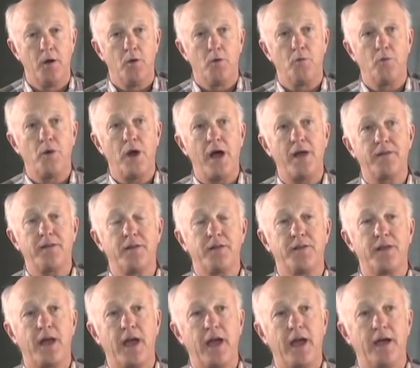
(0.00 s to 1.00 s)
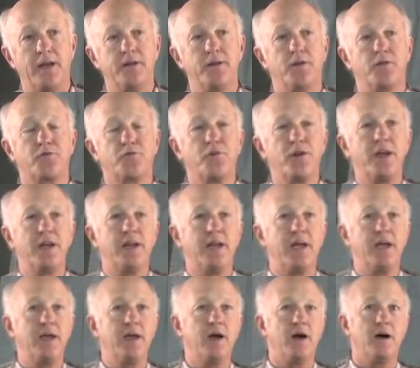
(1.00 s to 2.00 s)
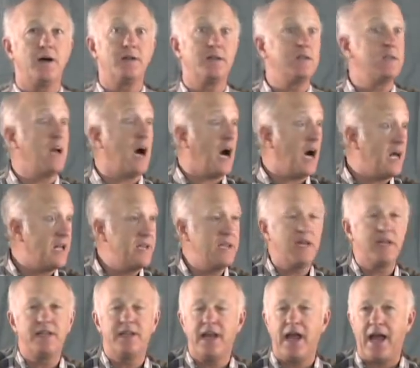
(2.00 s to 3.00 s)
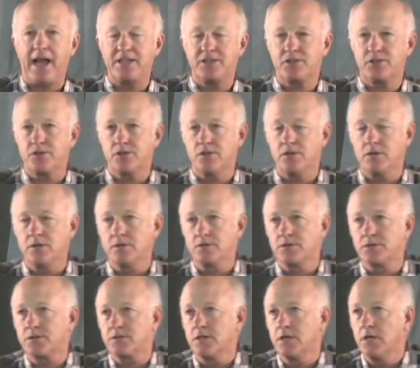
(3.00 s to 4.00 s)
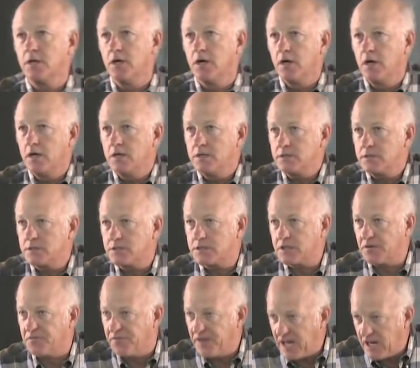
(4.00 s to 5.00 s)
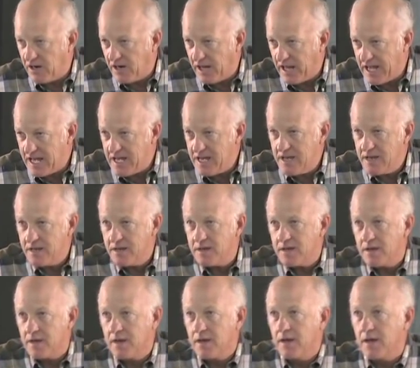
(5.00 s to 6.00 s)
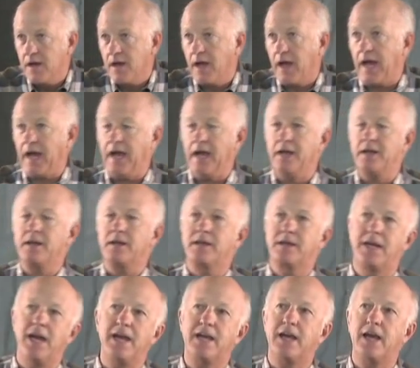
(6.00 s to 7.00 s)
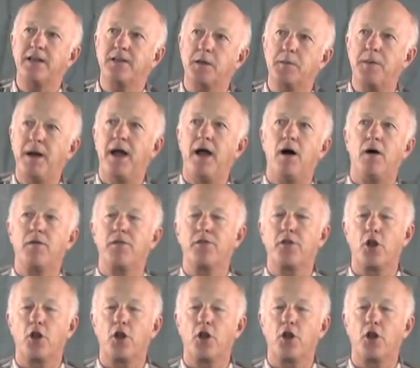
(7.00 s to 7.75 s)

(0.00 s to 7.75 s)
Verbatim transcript: rather than treating non-nationals severely and kicking them out.